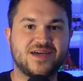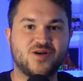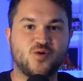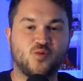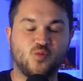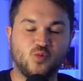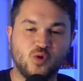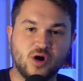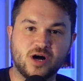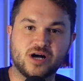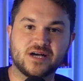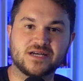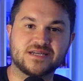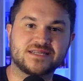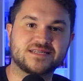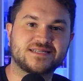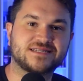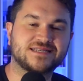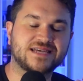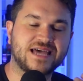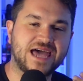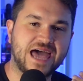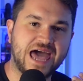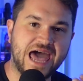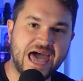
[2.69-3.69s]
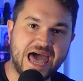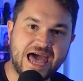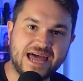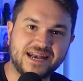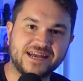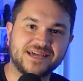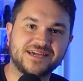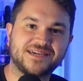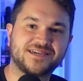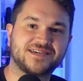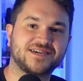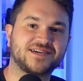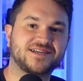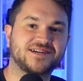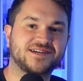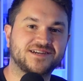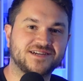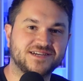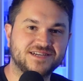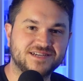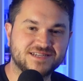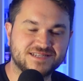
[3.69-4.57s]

was Anakin